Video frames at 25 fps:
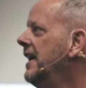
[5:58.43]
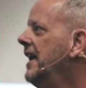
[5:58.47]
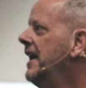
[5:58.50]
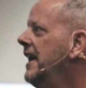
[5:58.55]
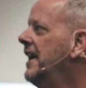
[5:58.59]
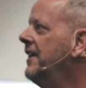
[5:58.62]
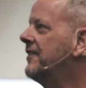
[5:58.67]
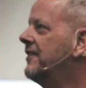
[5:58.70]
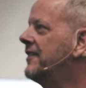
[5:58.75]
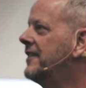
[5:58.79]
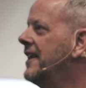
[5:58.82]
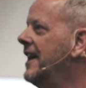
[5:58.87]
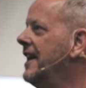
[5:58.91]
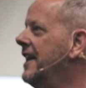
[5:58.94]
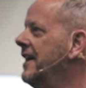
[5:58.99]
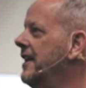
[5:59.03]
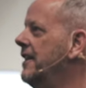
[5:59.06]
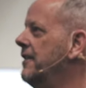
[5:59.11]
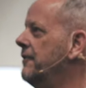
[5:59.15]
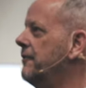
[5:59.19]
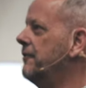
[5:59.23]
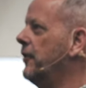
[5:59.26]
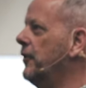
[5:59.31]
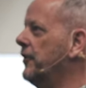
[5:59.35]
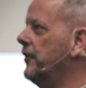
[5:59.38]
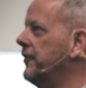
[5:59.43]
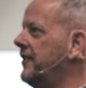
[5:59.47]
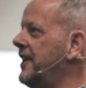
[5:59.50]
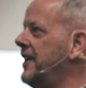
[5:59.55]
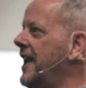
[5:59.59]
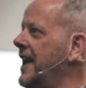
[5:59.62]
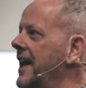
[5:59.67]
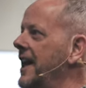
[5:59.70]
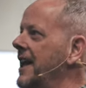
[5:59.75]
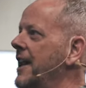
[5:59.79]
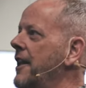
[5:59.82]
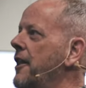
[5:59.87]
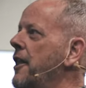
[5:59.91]
He said in verse
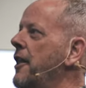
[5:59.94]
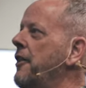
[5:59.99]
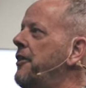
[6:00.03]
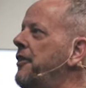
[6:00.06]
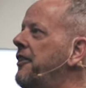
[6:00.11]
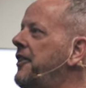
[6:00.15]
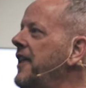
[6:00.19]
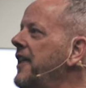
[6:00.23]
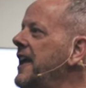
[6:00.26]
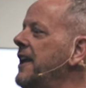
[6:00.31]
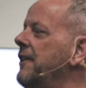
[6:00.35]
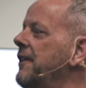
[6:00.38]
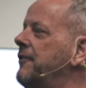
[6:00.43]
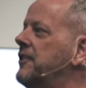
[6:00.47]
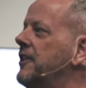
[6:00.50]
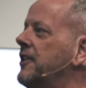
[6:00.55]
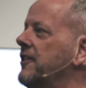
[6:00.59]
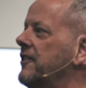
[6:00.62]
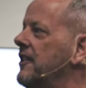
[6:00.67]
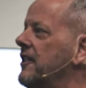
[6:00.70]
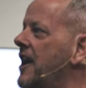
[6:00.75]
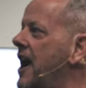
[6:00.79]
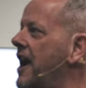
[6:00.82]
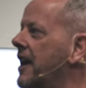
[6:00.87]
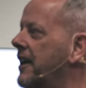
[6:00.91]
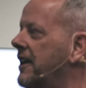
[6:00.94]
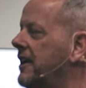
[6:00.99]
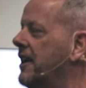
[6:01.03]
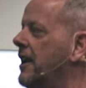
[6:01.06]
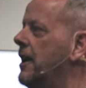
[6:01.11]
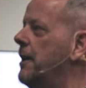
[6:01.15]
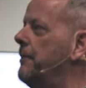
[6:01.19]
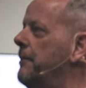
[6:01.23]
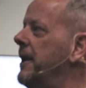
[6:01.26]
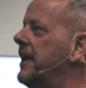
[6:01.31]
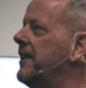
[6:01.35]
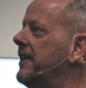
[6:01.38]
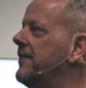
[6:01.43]
10, The thief does not
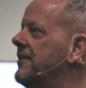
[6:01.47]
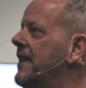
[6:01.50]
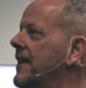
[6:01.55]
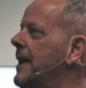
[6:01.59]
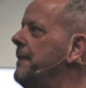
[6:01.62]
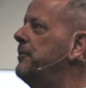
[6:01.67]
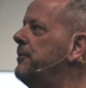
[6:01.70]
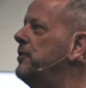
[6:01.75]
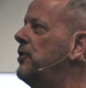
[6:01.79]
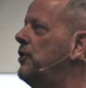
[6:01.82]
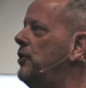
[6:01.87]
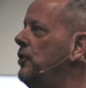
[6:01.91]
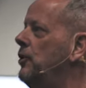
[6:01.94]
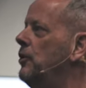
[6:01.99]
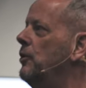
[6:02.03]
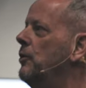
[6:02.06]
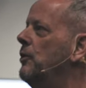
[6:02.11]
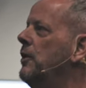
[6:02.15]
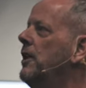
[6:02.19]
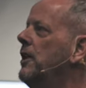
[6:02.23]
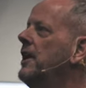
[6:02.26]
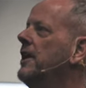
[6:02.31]
come except to